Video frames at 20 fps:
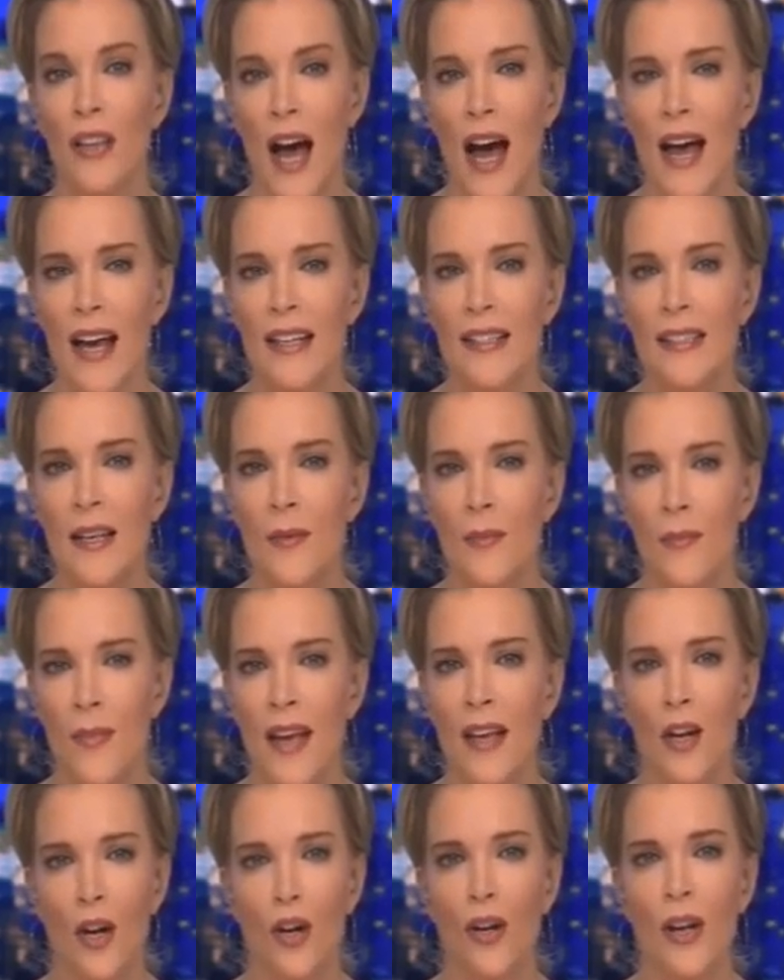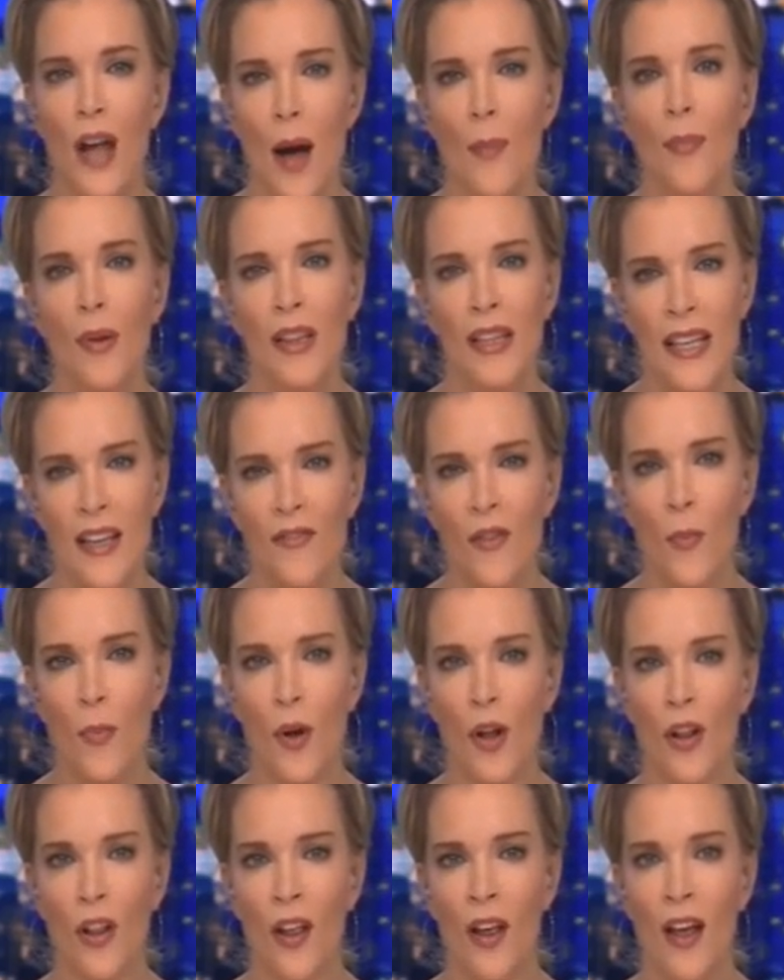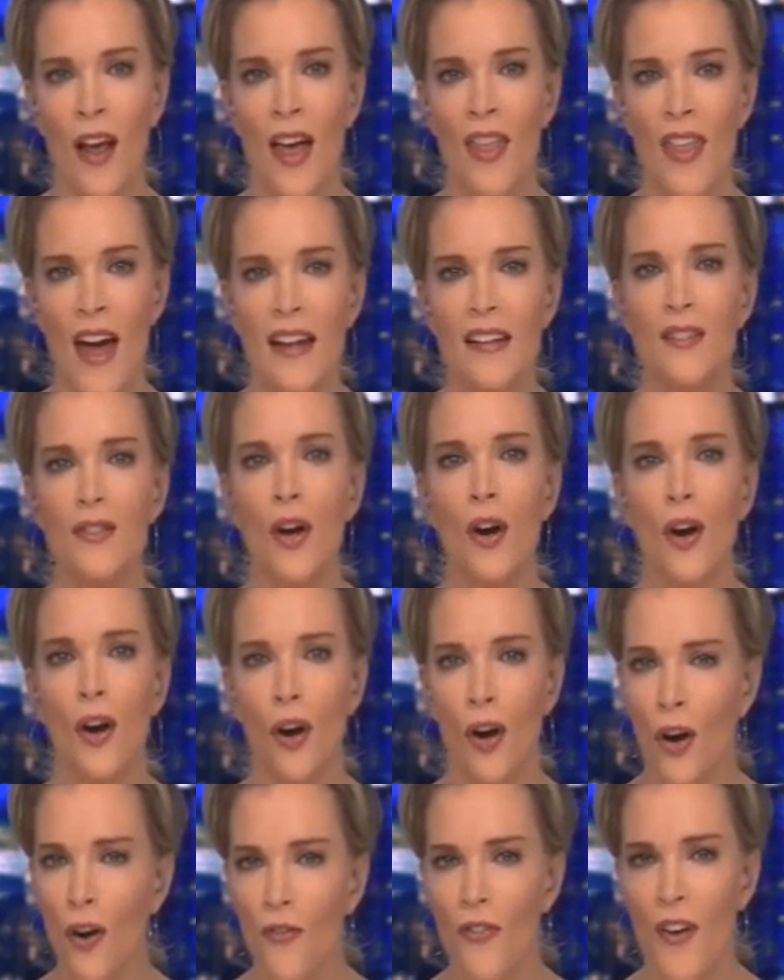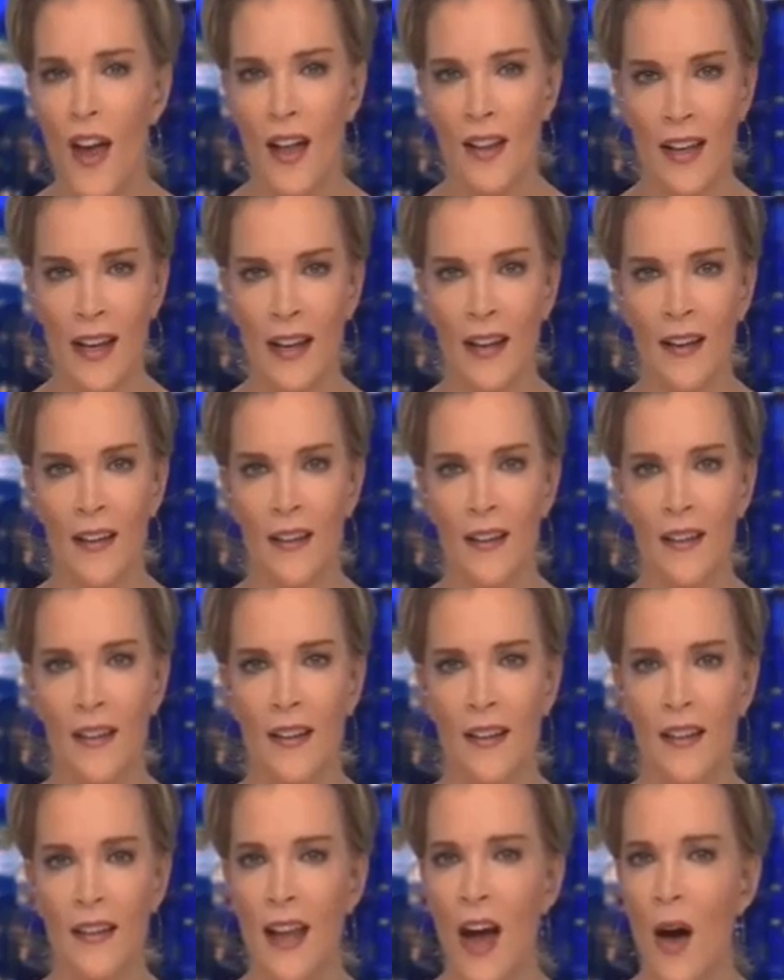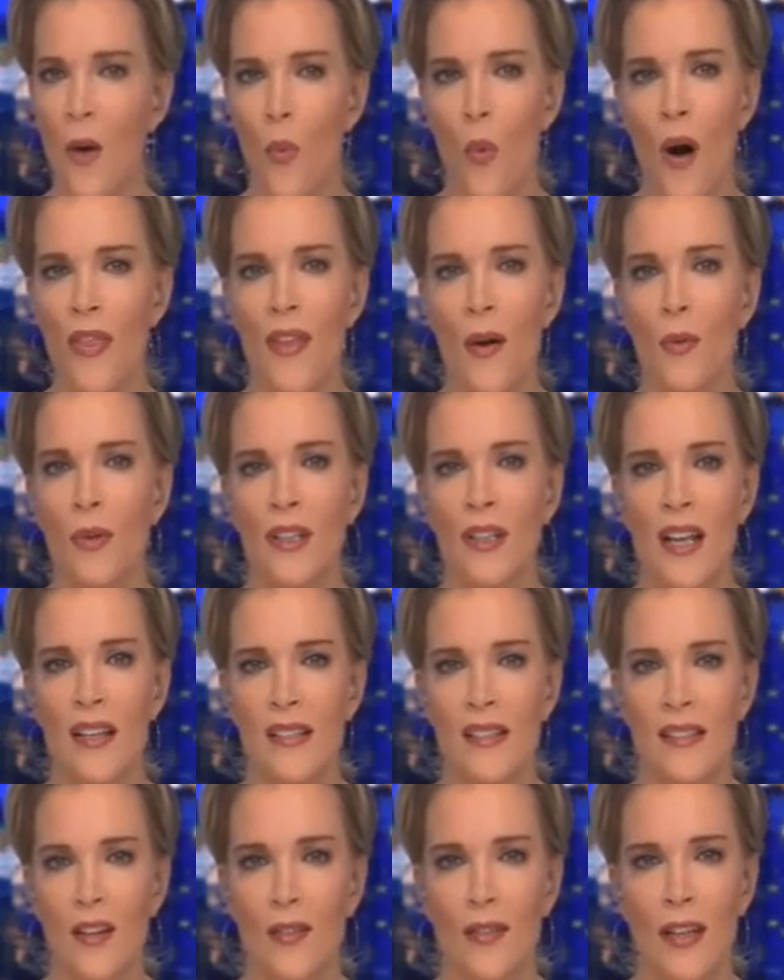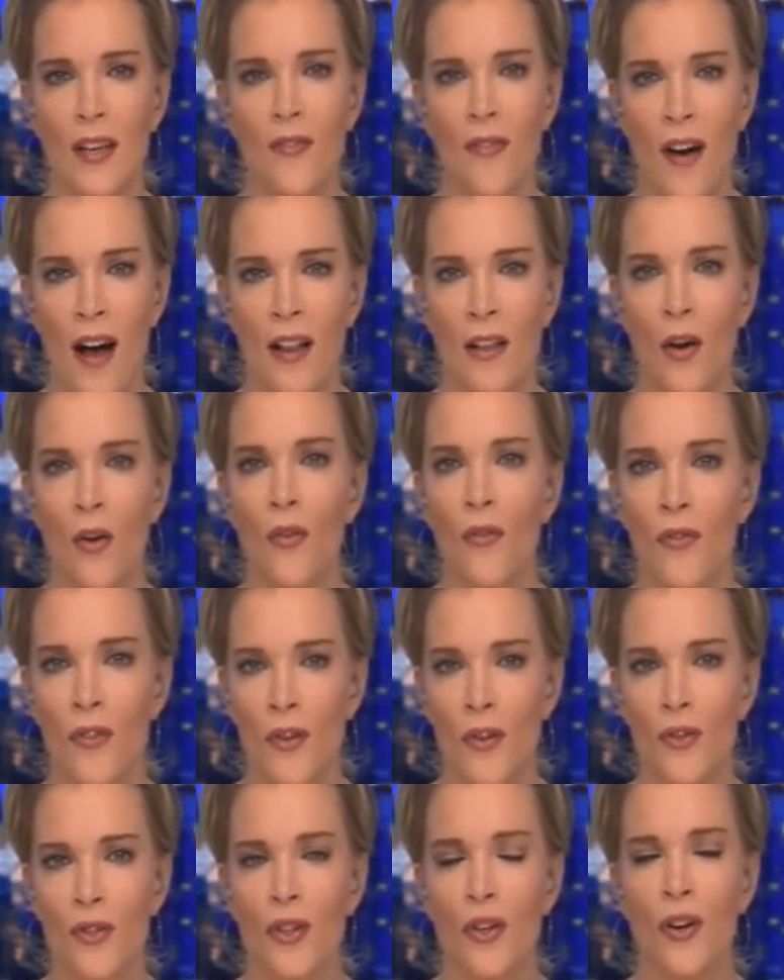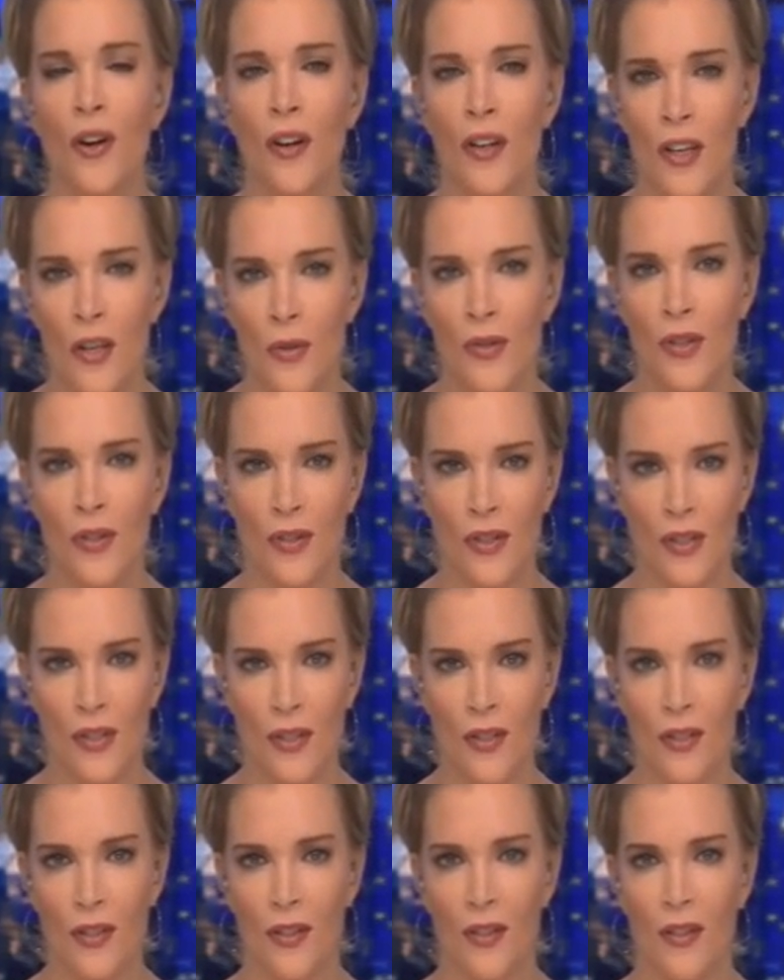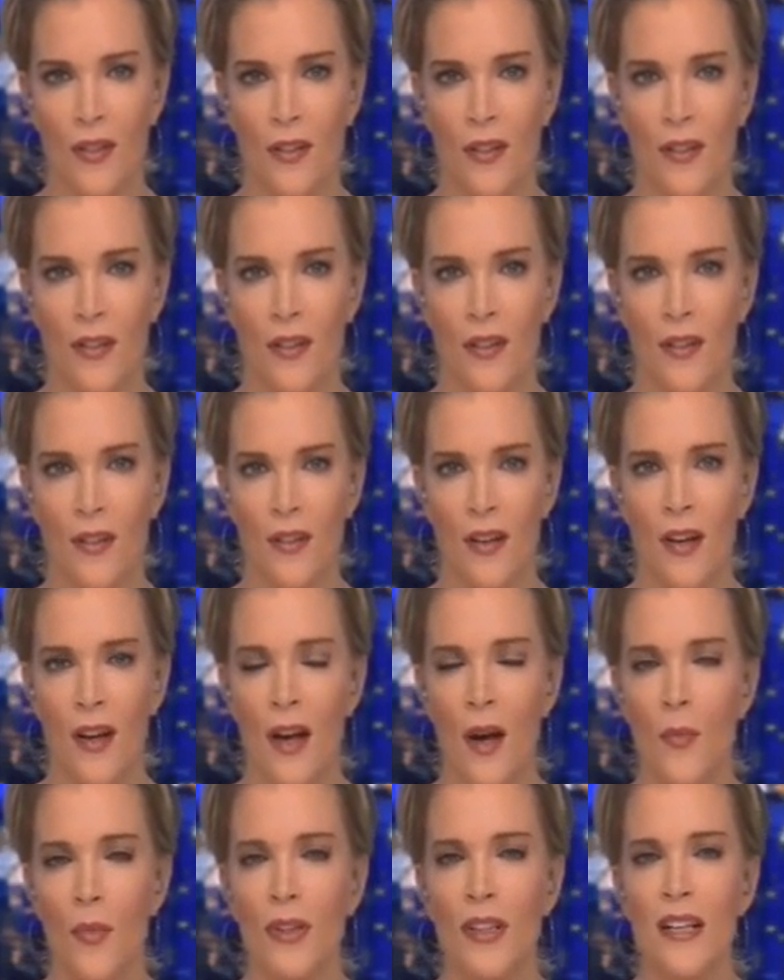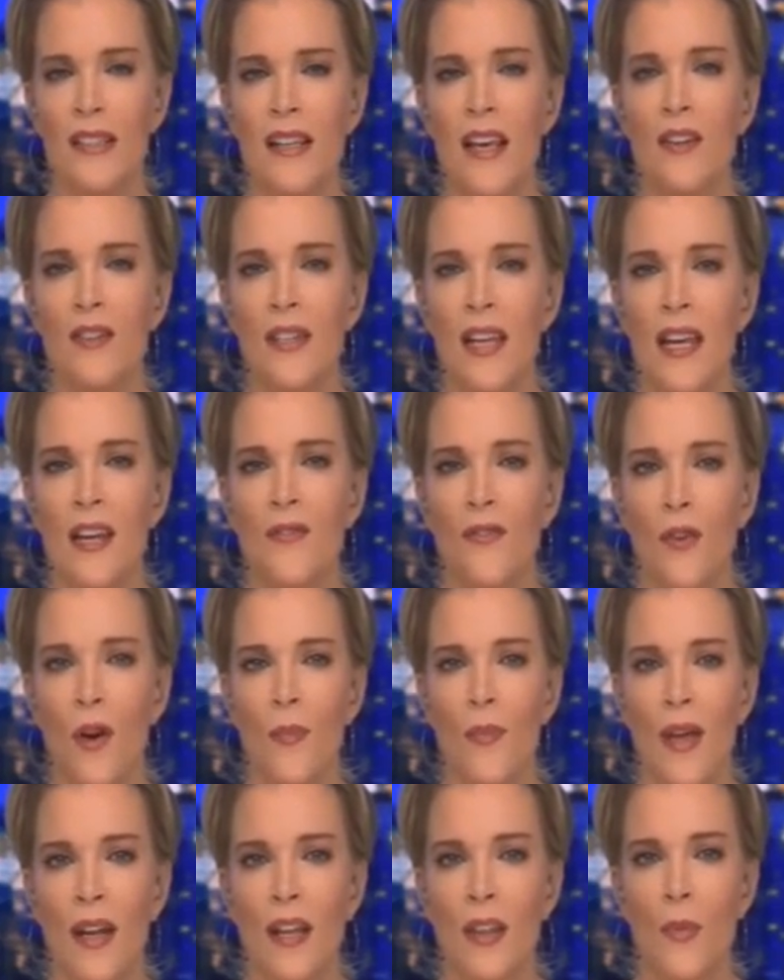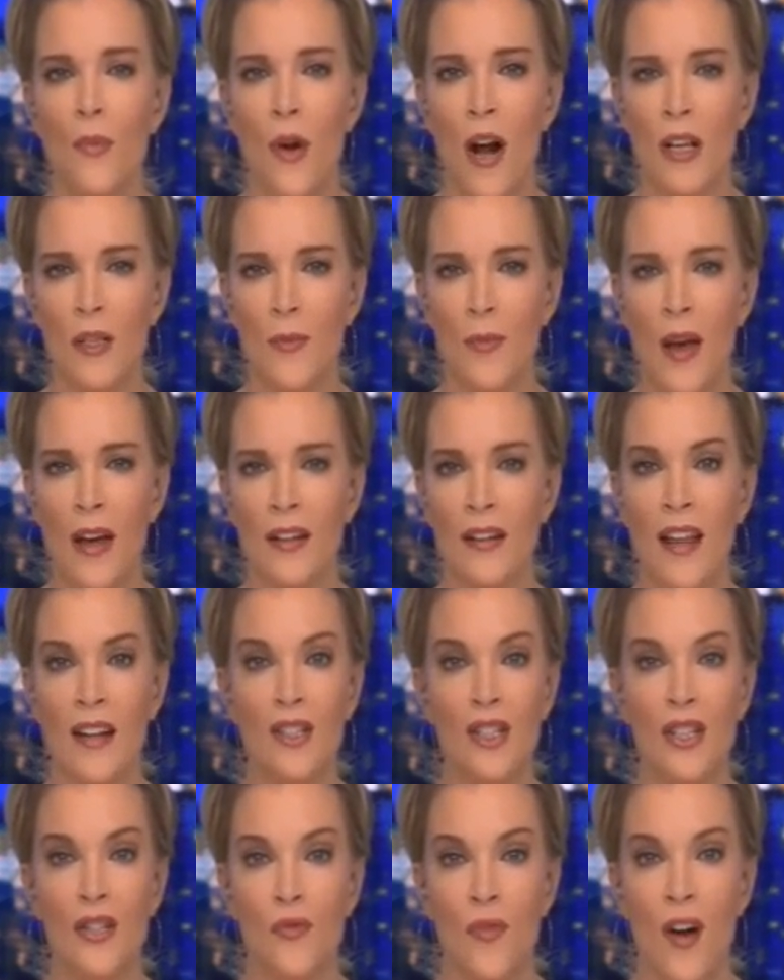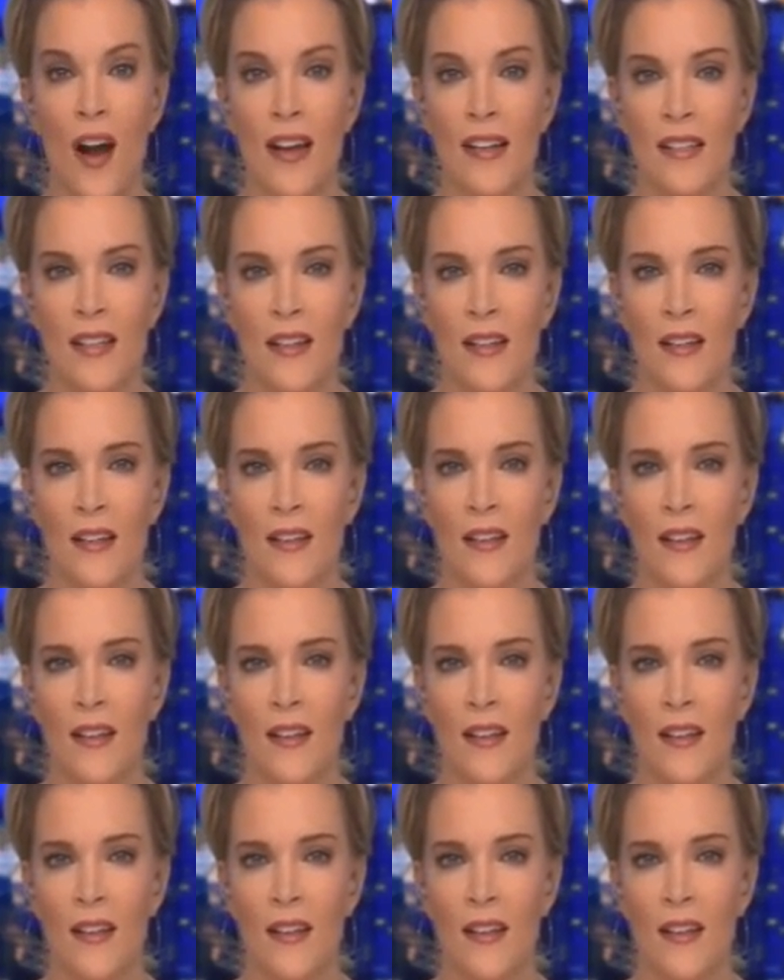lies made her not believable. That is her failing, not one that will necessarily follow future accusers. But let's entertain for a minute the prospect that she's right,